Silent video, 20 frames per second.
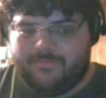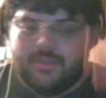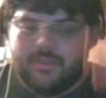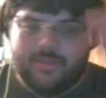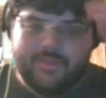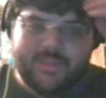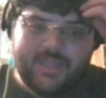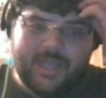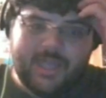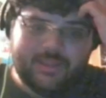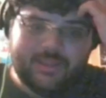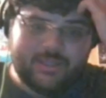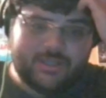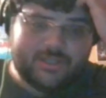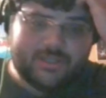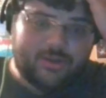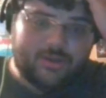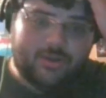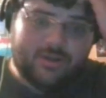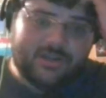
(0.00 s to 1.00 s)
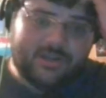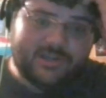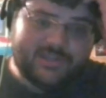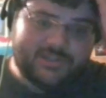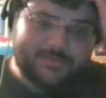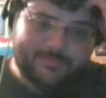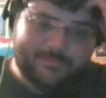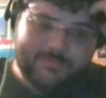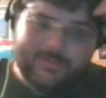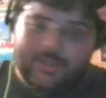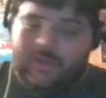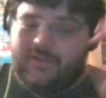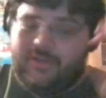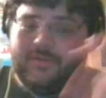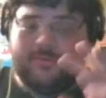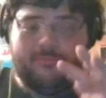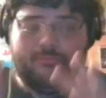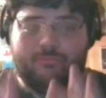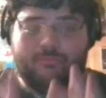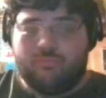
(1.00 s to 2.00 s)
That looks awesome.
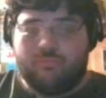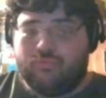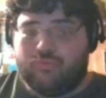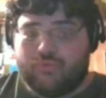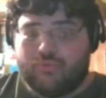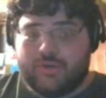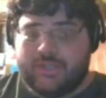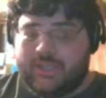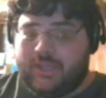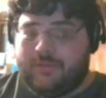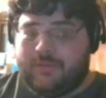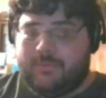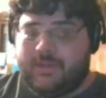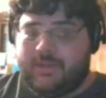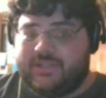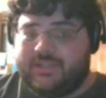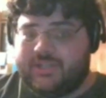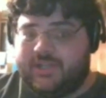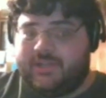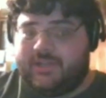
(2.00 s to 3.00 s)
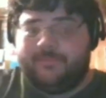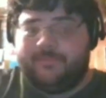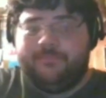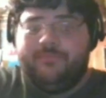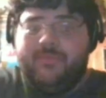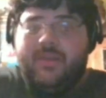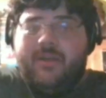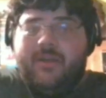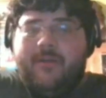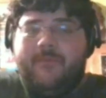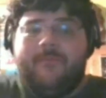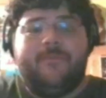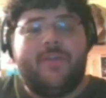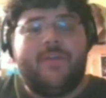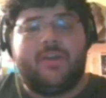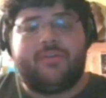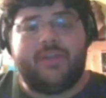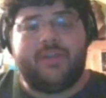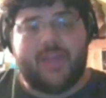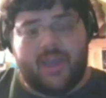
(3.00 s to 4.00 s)
Really well done.
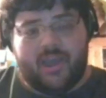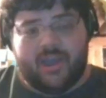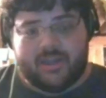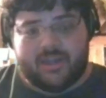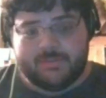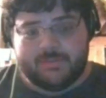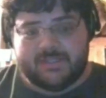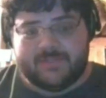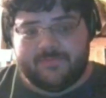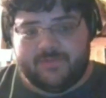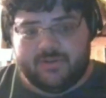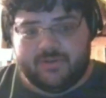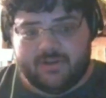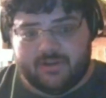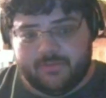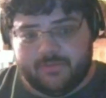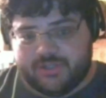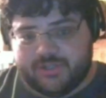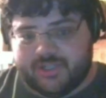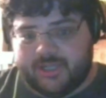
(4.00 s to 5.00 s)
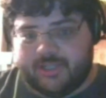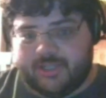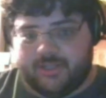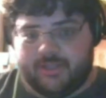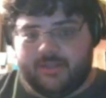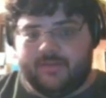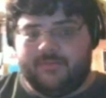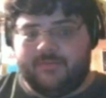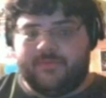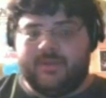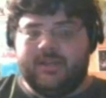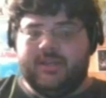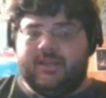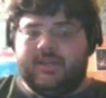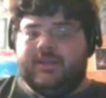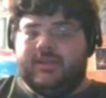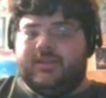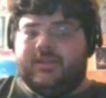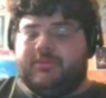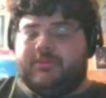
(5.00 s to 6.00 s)
Very atmospheric, which I love.
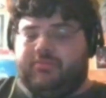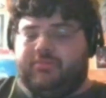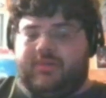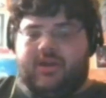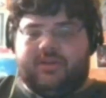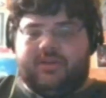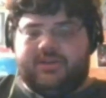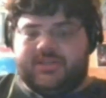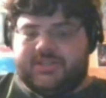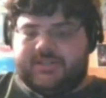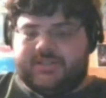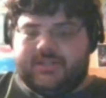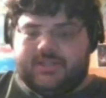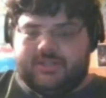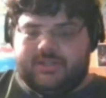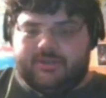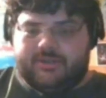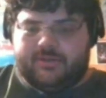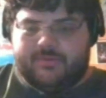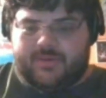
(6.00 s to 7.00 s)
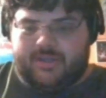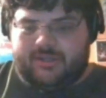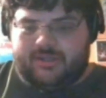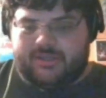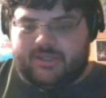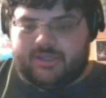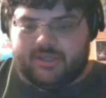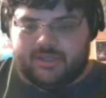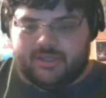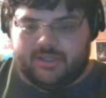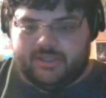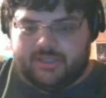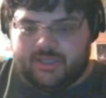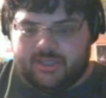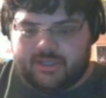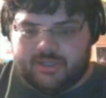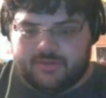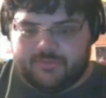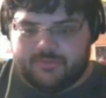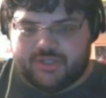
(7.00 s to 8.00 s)
The plot is centered around a
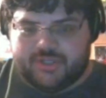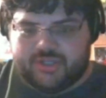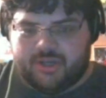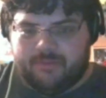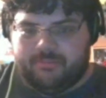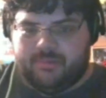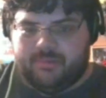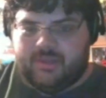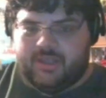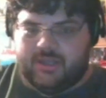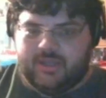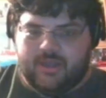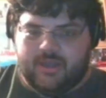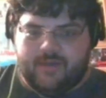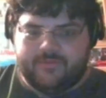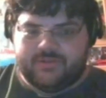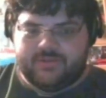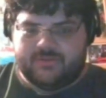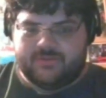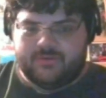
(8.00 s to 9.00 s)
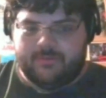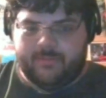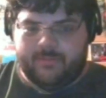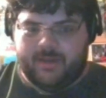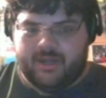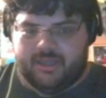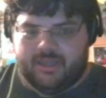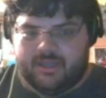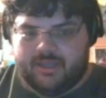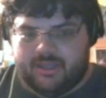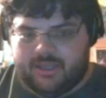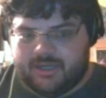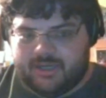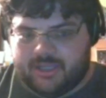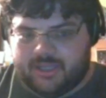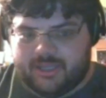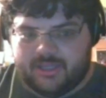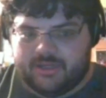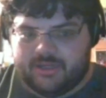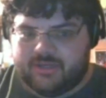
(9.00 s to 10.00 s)
young rich couple heading off to Romania and
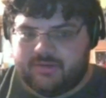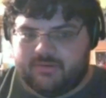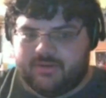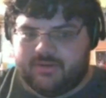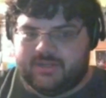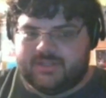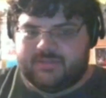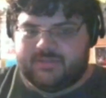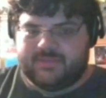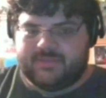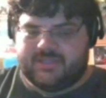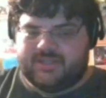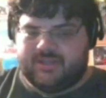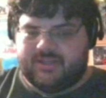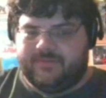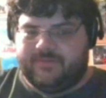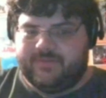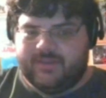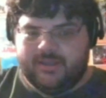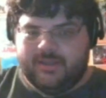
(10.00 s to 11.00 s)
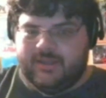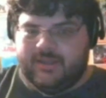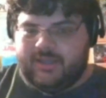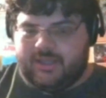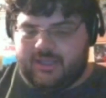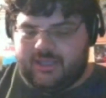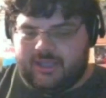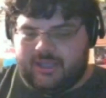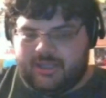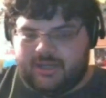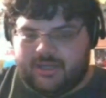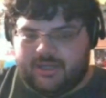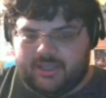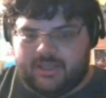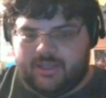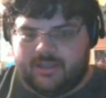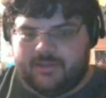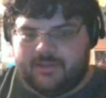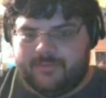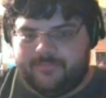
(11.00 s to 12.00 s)
encountering some stuff. And,
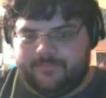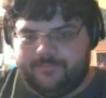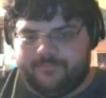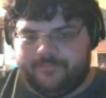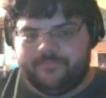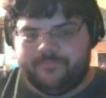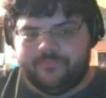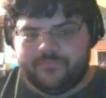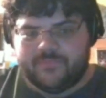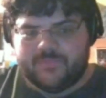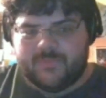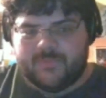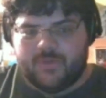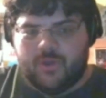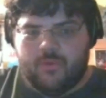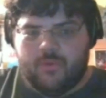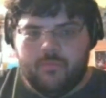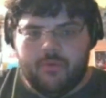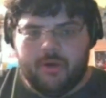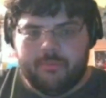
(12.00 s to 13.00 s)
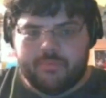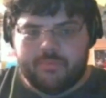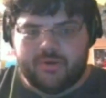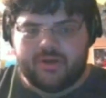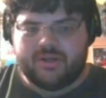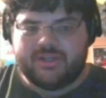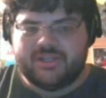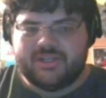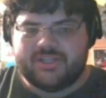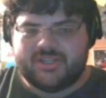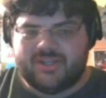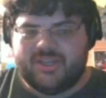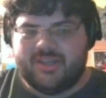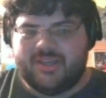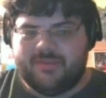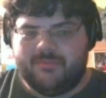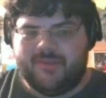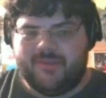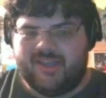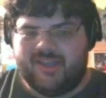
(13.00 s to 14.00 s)
uh, Walpurgis
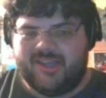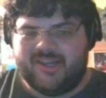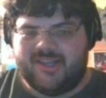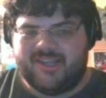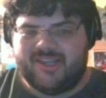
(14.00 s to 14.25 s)
Night, man.